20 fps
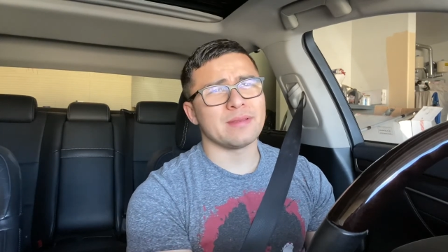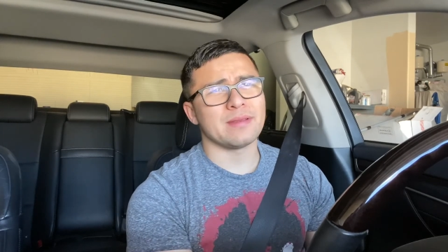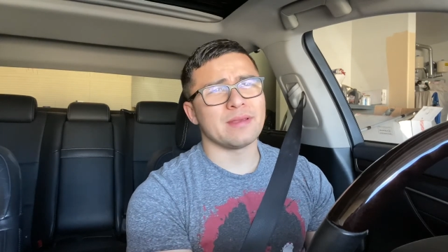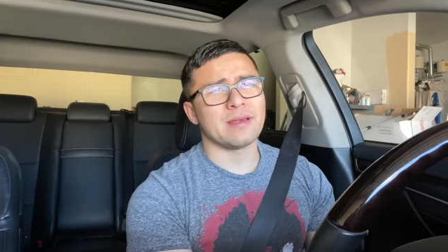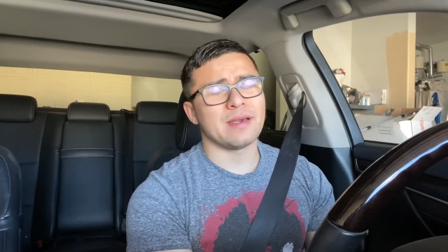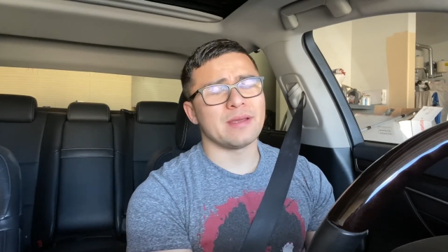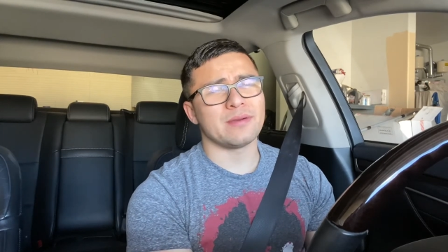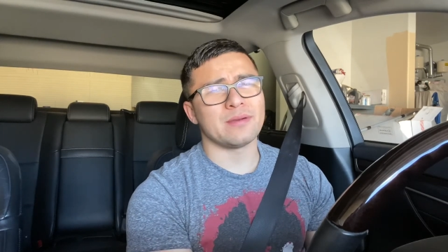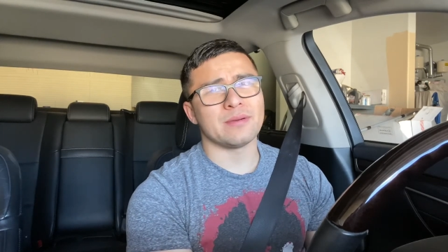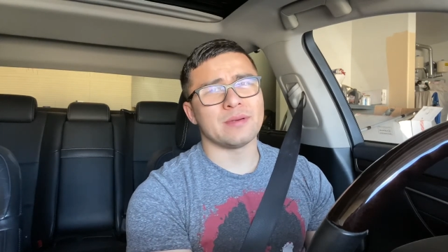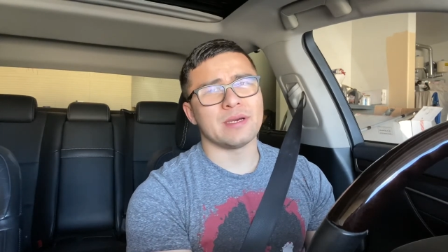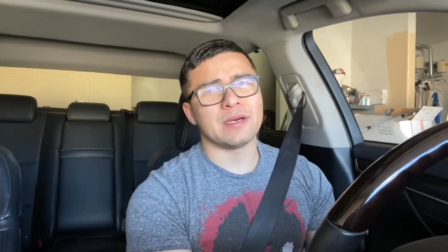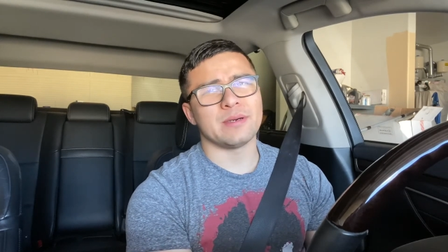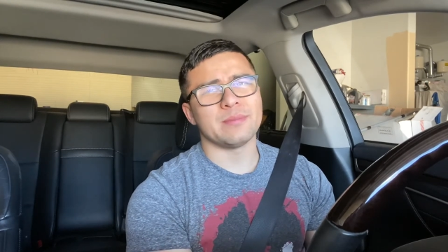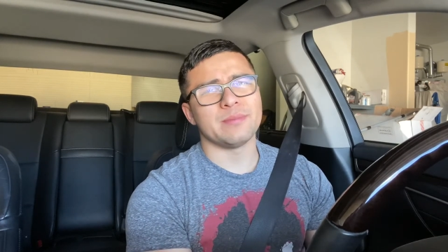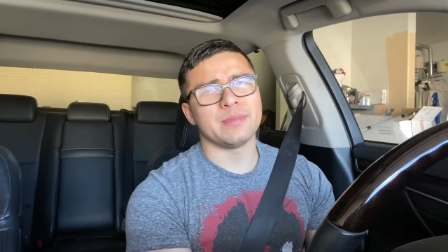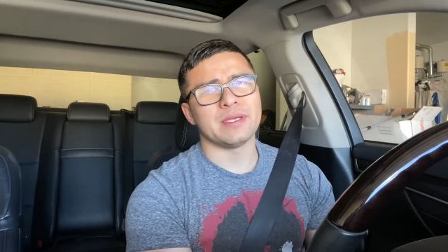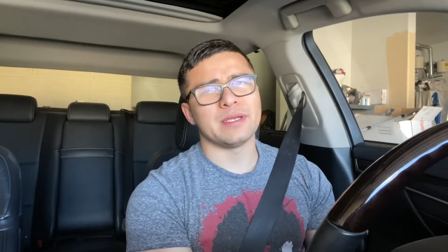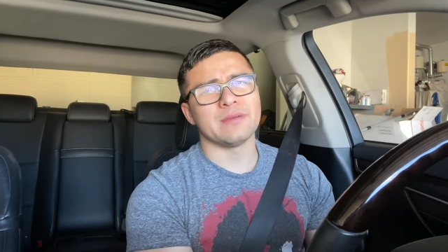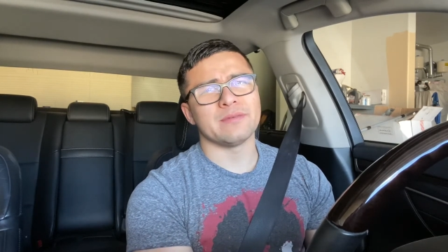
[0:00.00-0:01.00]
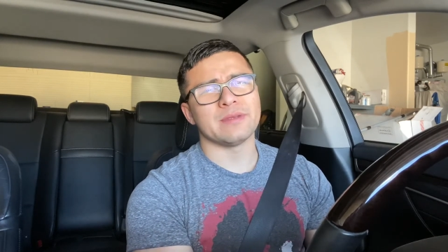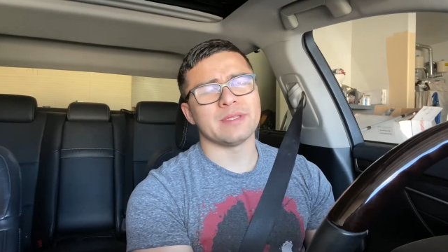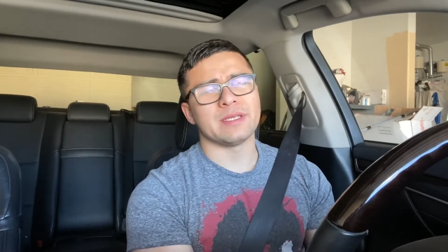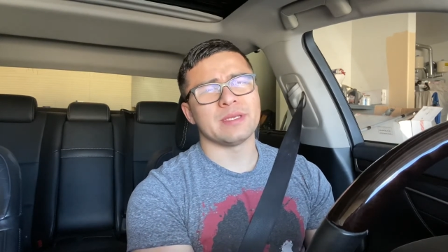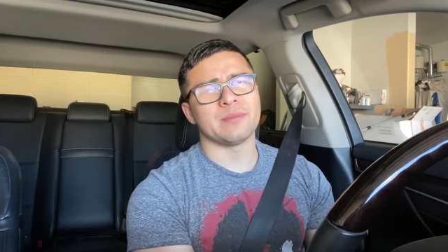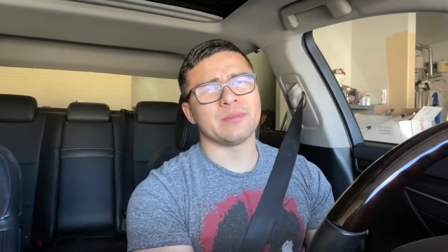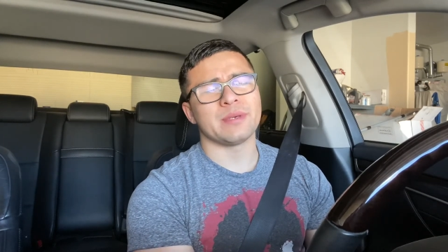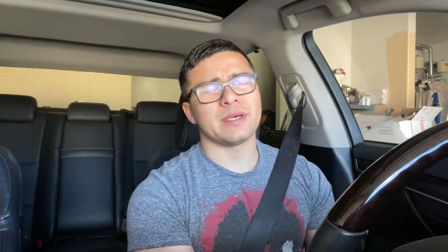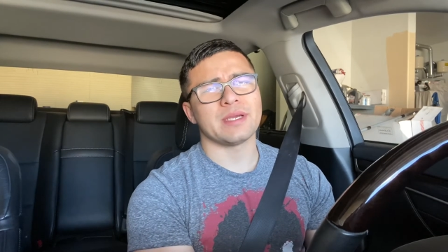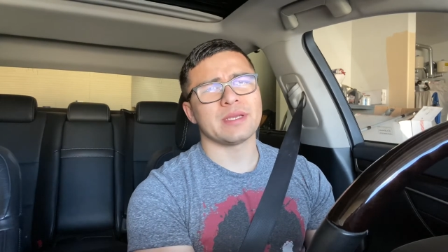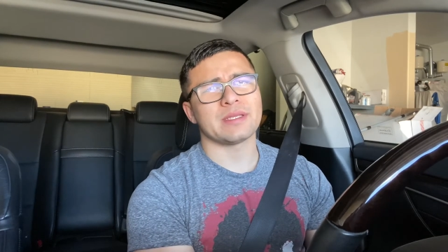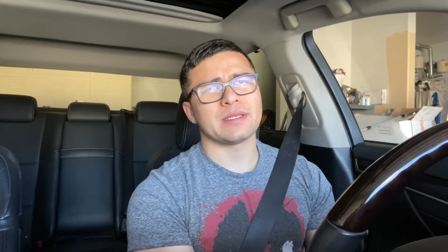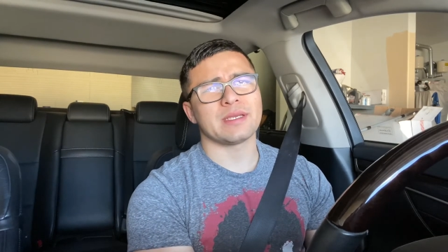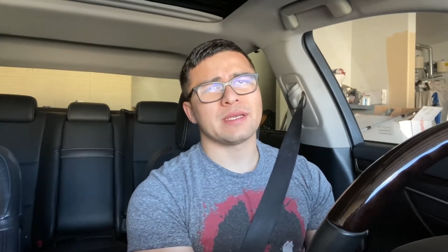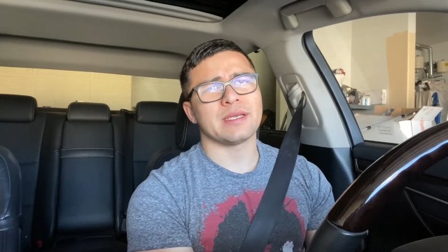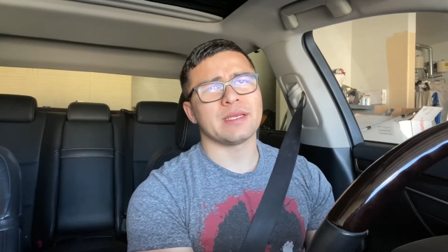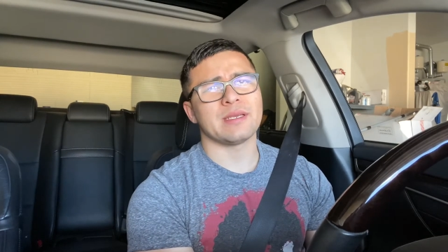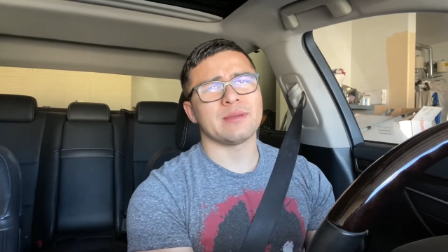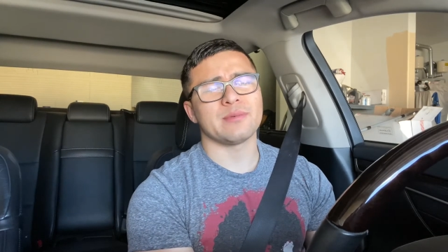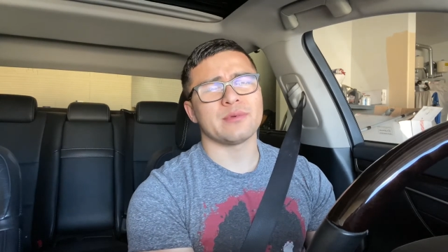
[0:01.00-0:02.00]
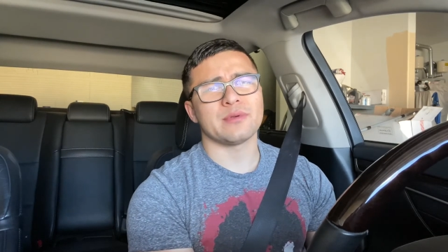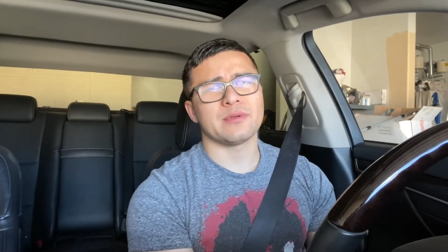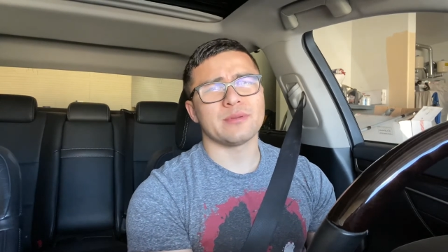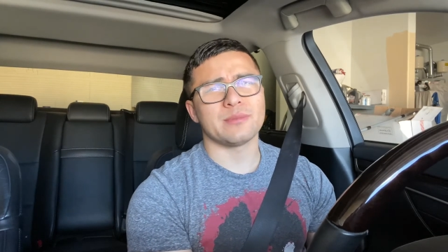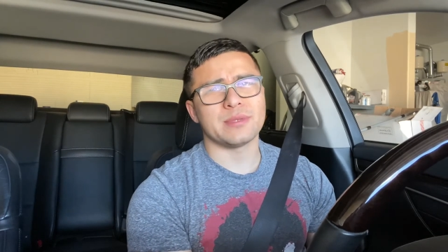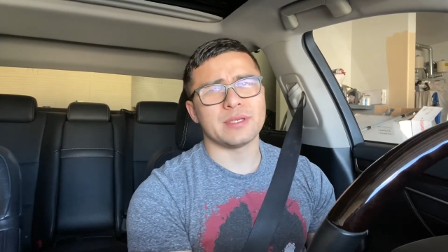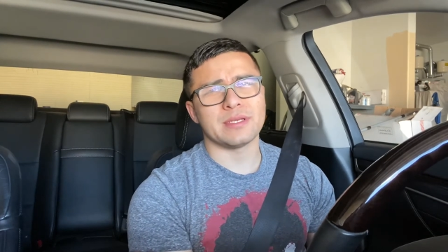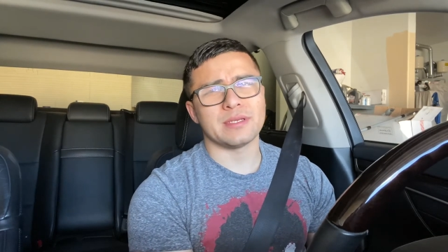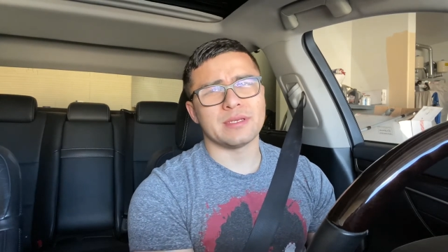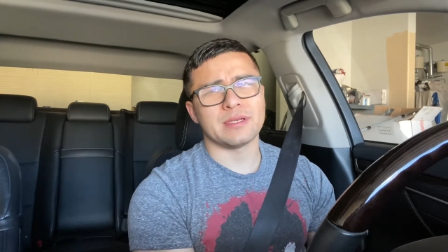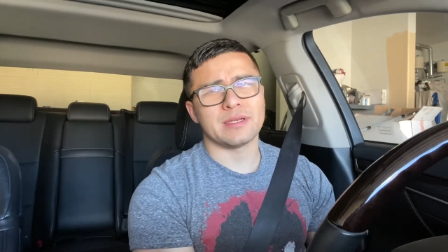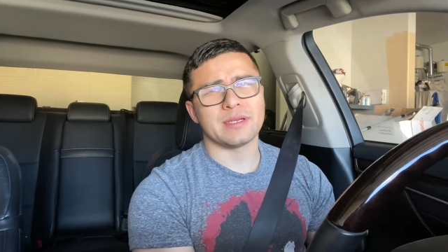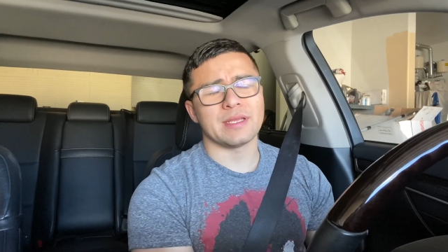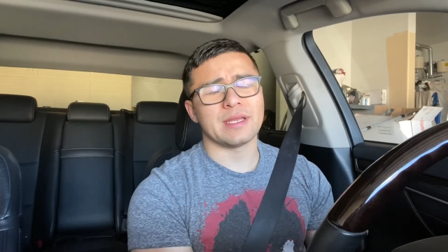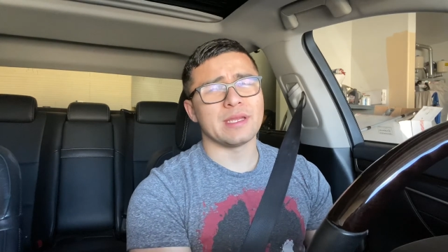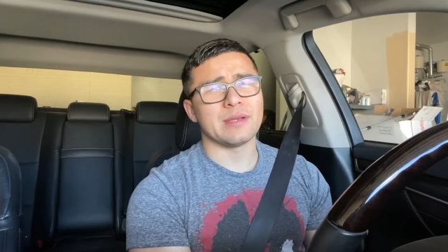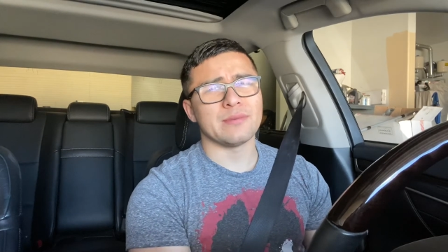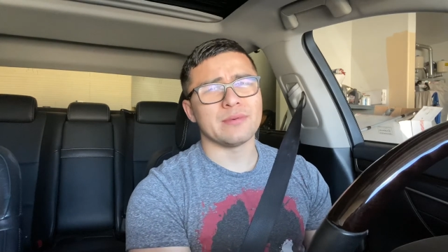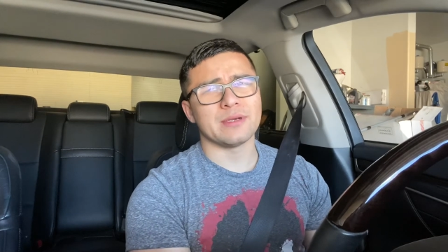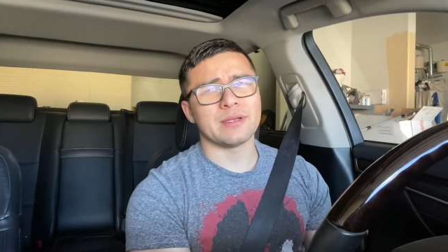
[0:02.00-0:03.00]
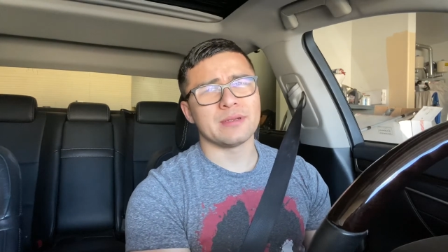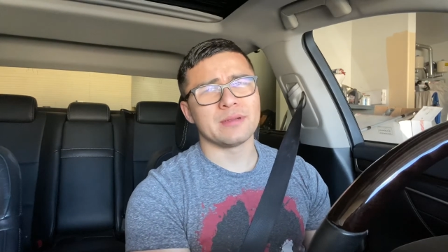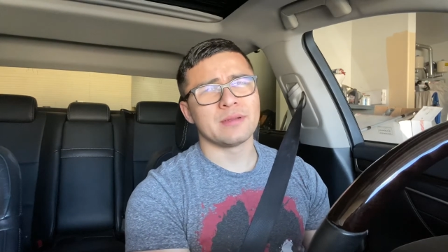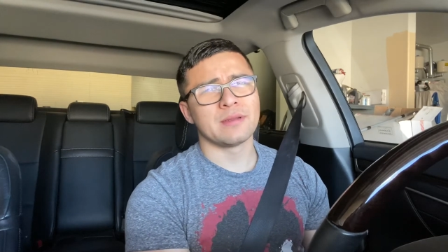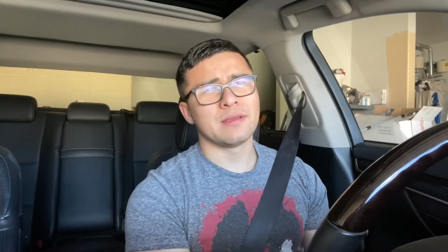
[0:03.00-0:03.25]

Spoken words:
I don't know how big of an impact I am going to be on anyone.